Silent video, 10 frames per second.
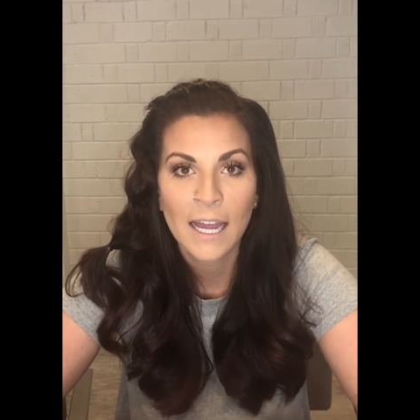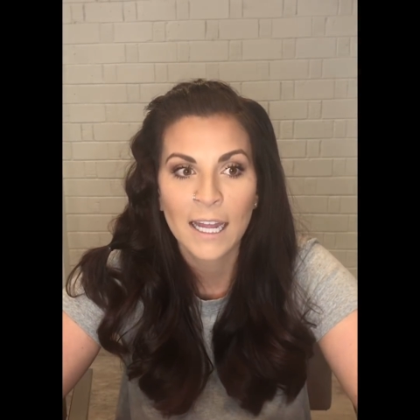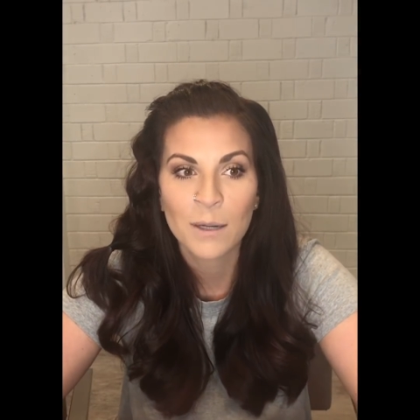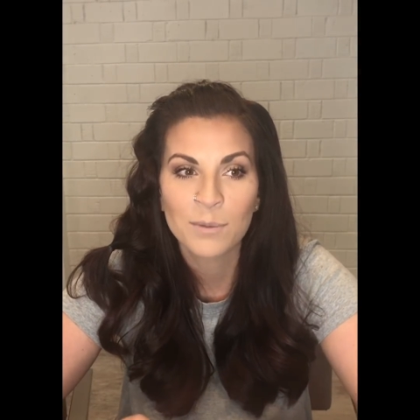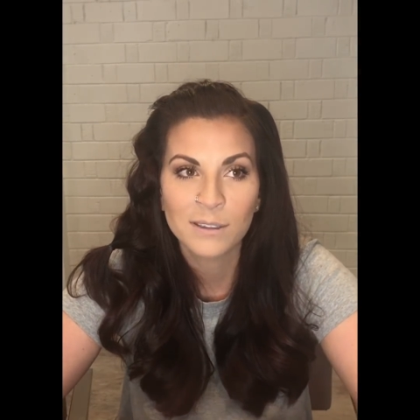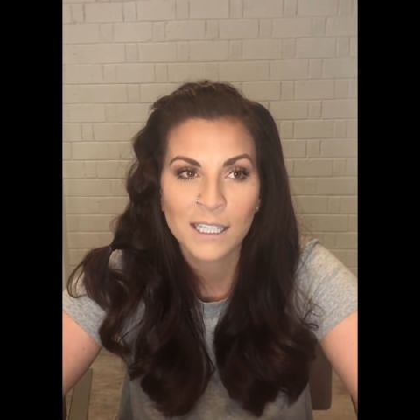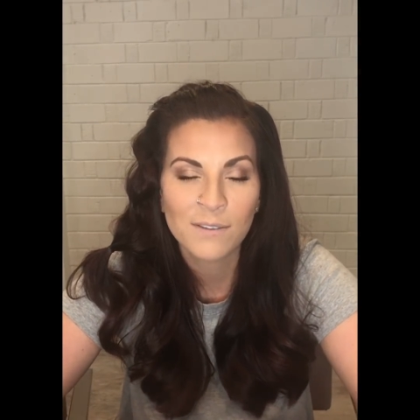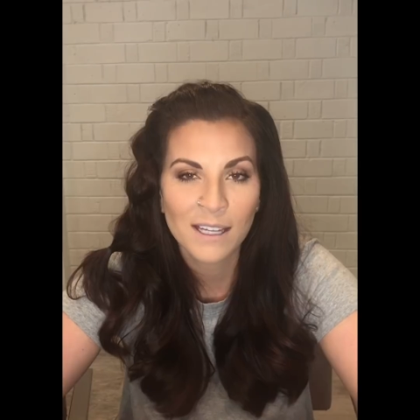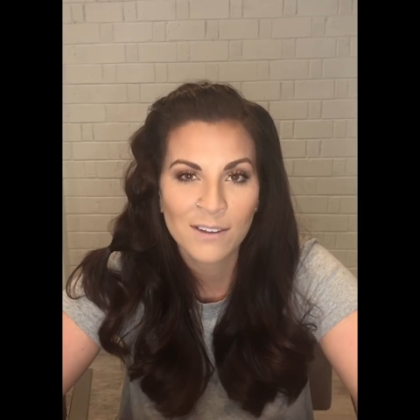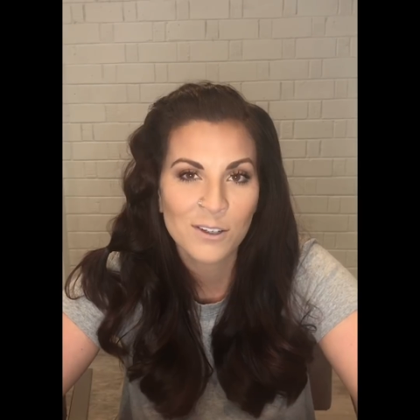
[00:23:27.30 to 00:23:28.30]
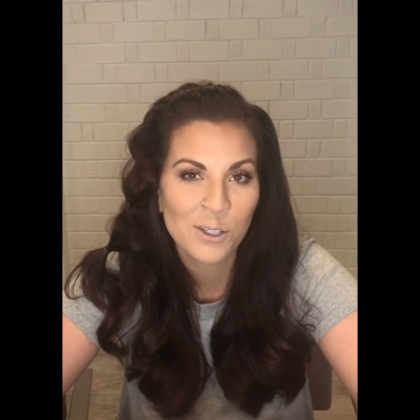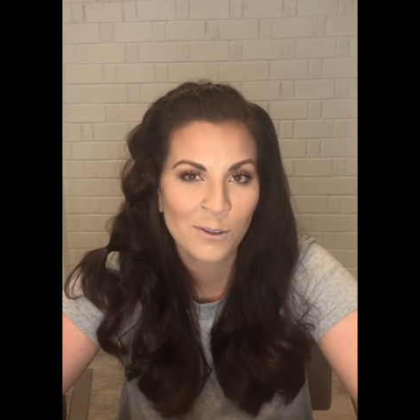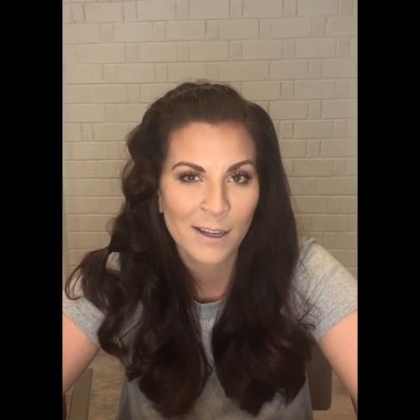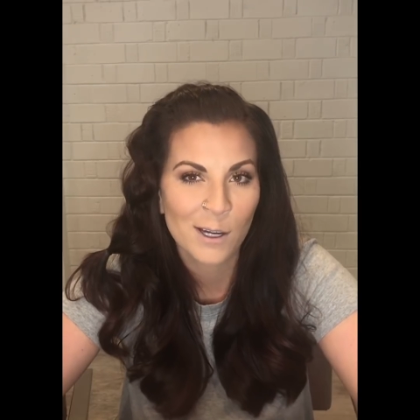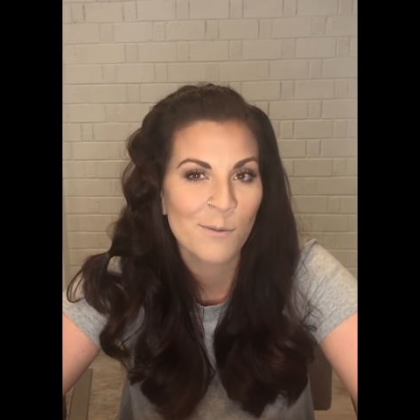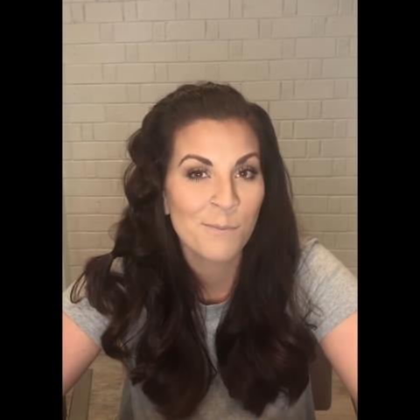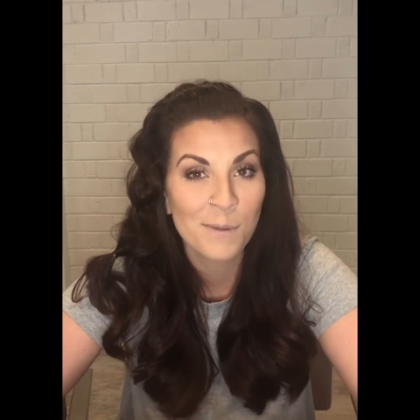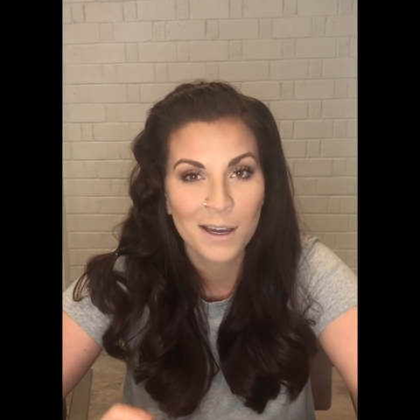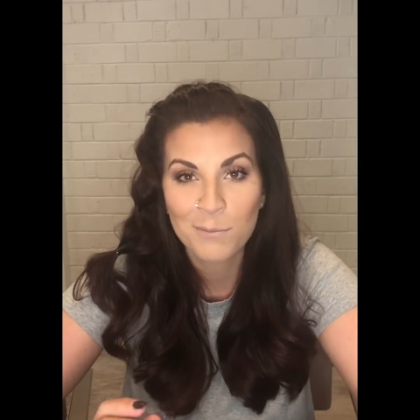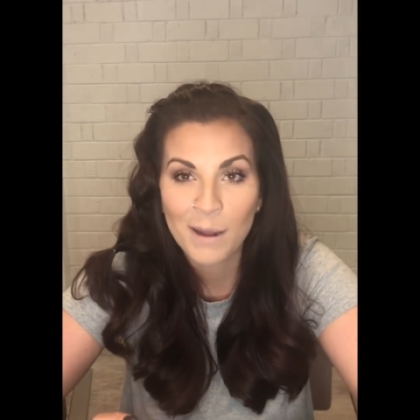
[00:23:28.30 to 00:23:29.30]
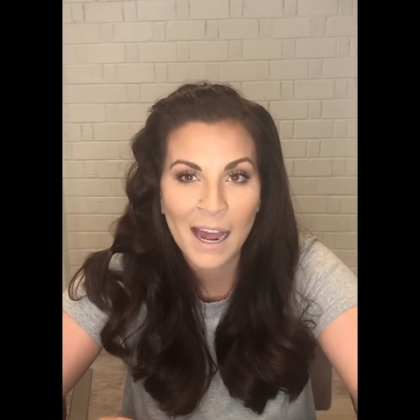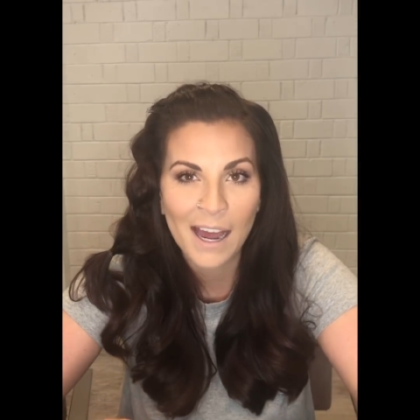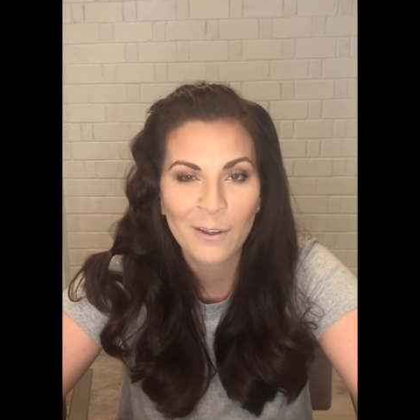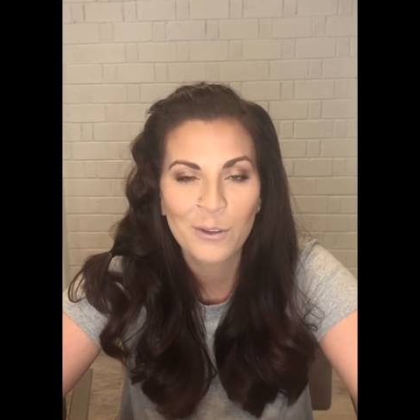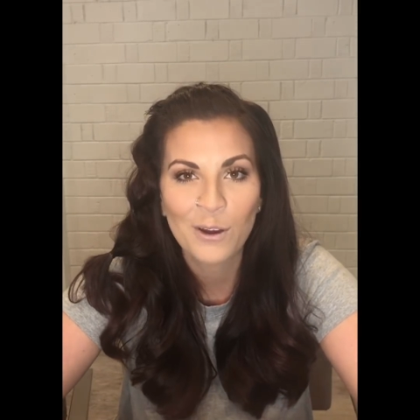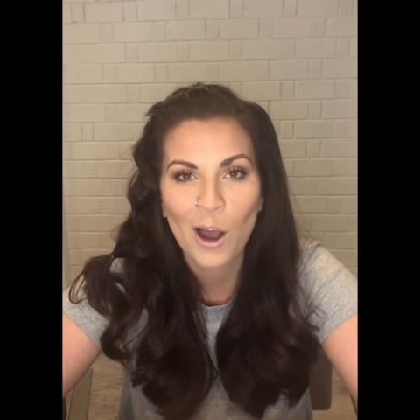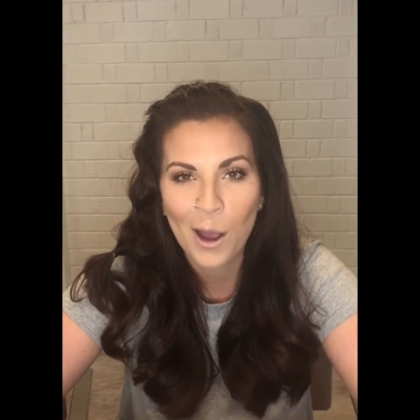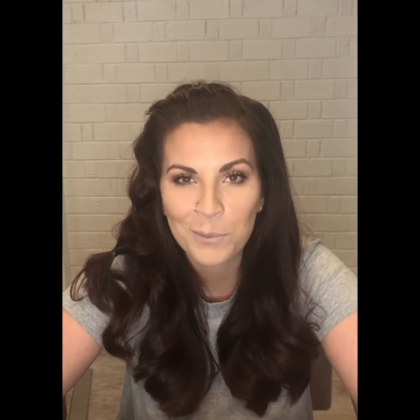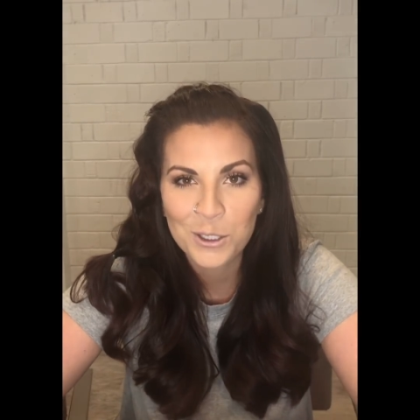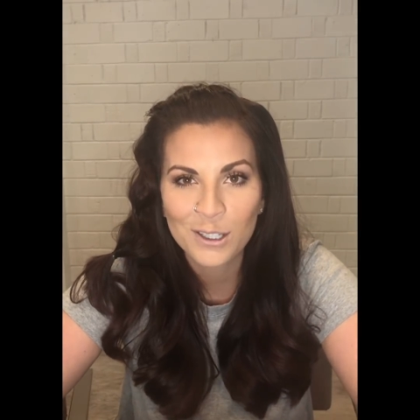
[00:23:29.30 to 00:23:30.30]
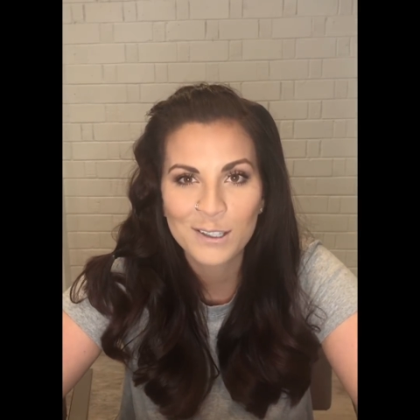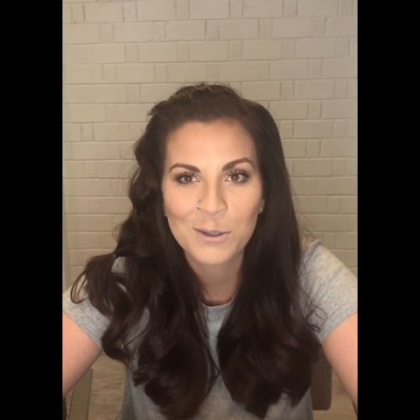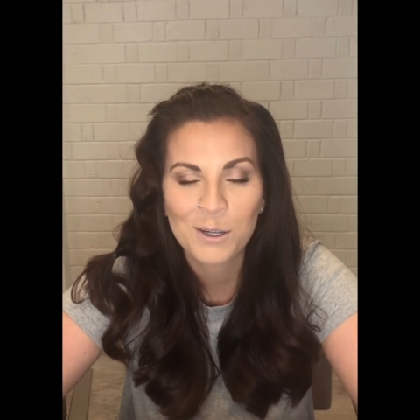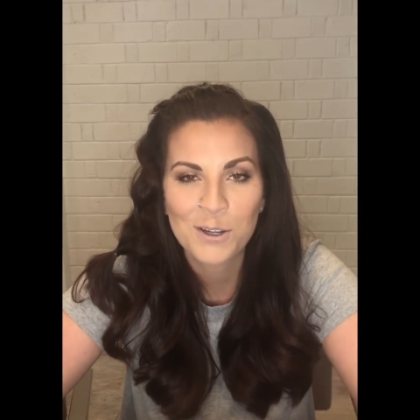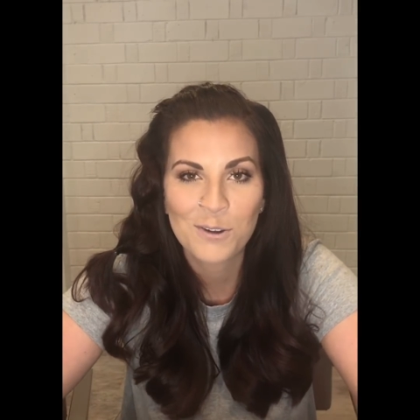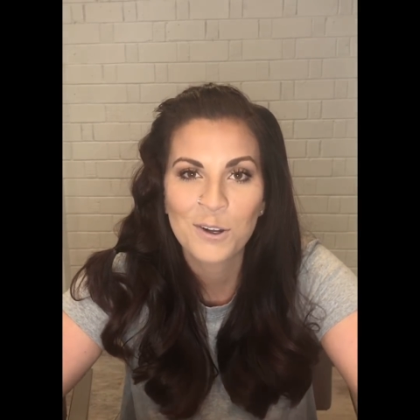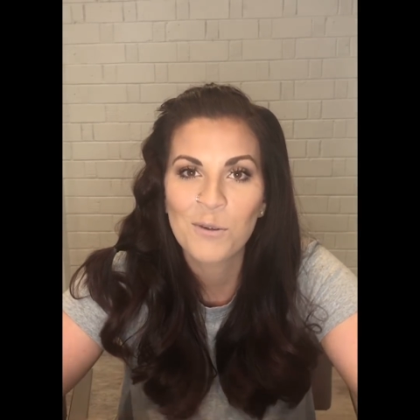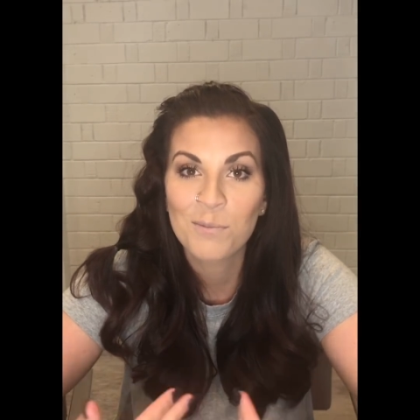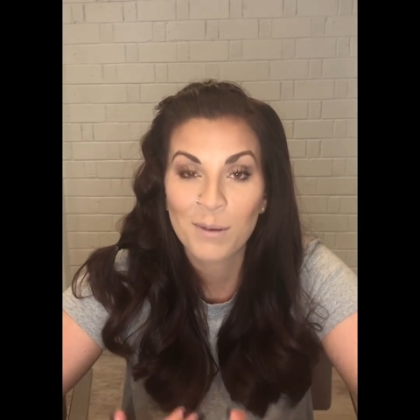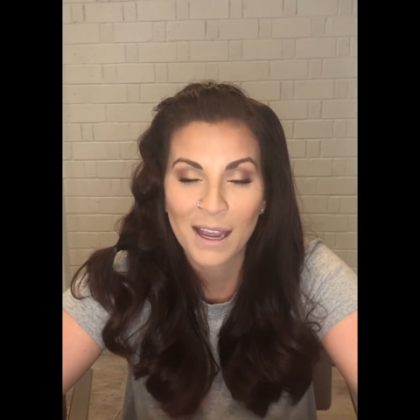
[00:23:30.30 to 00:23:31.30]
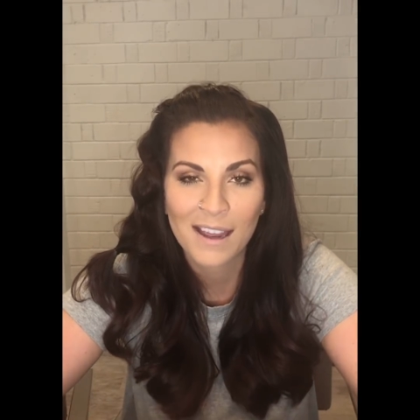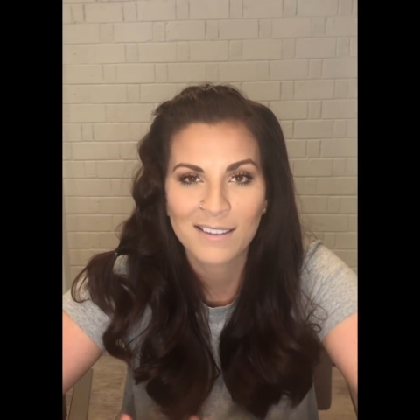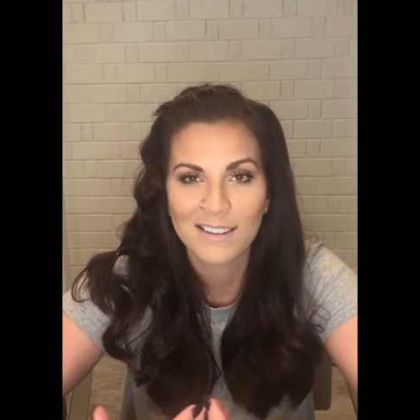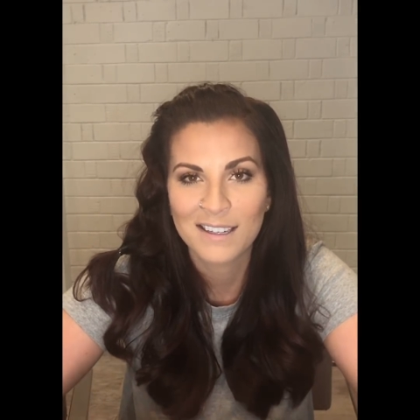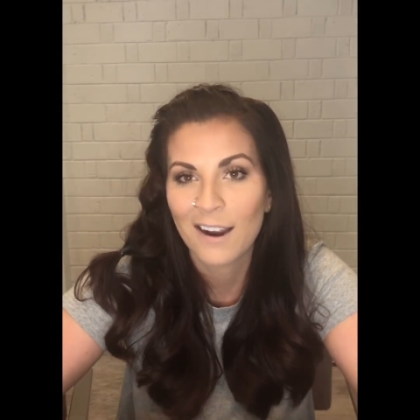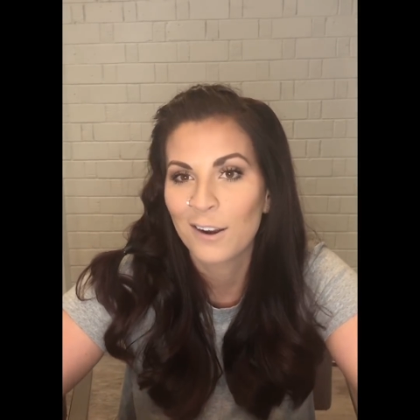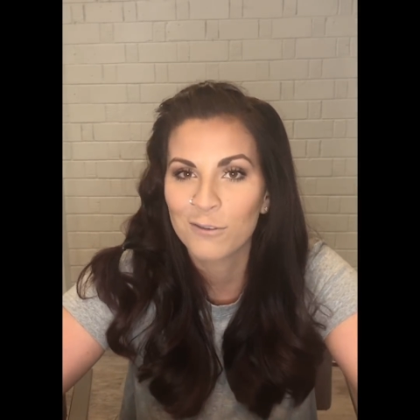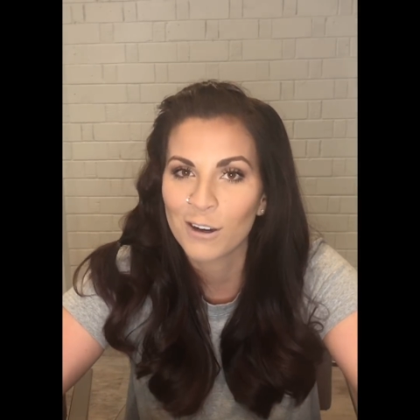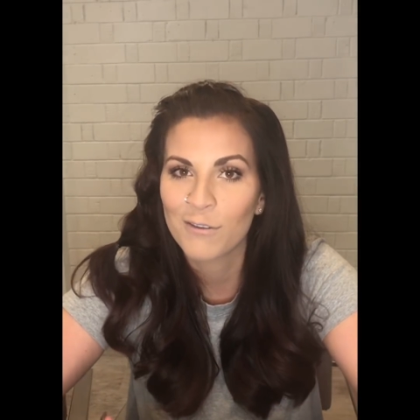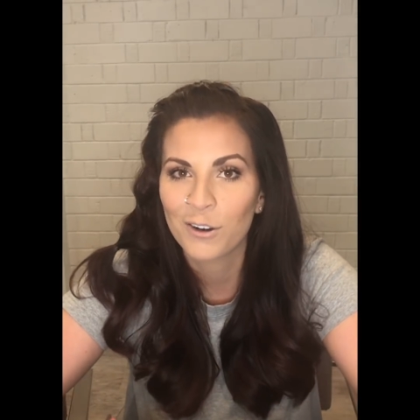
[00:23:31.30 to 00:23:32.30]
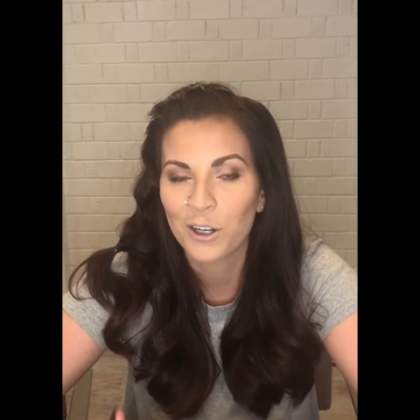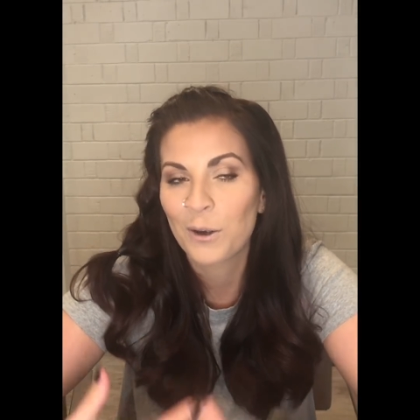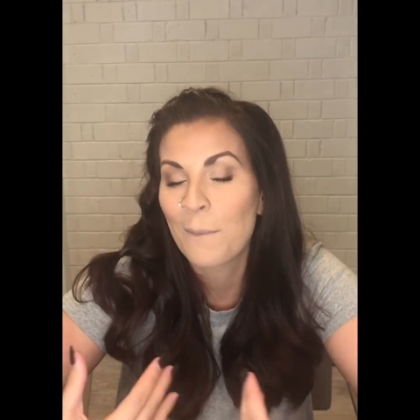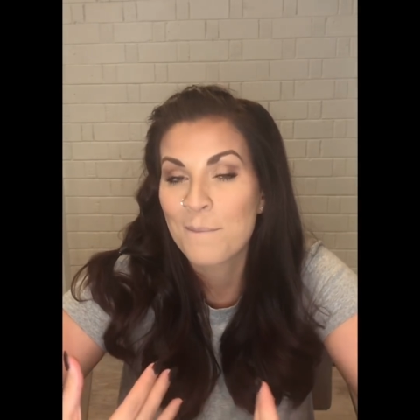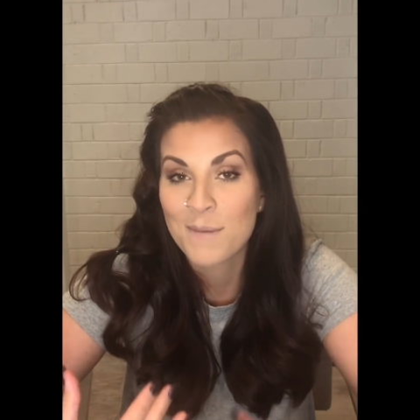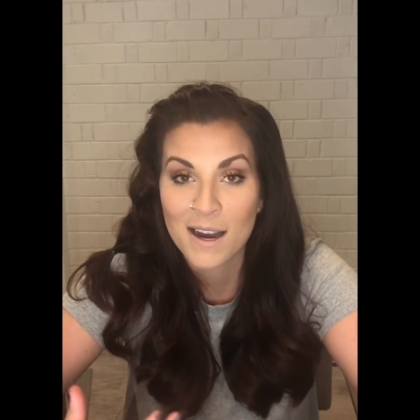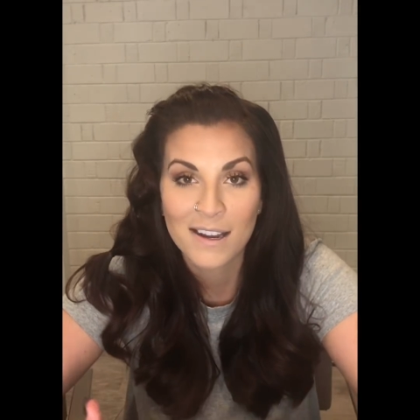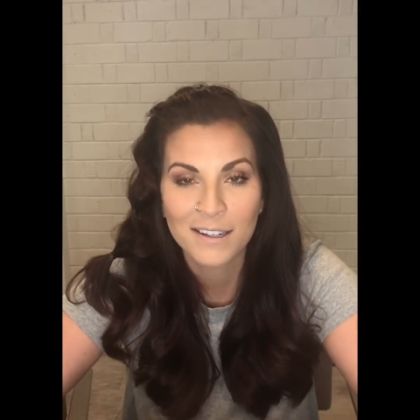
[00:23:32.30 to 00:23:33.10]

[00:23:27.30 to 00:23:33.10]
and I believe they even do like a mud bath option to where you can go bathe in the Nile River mud,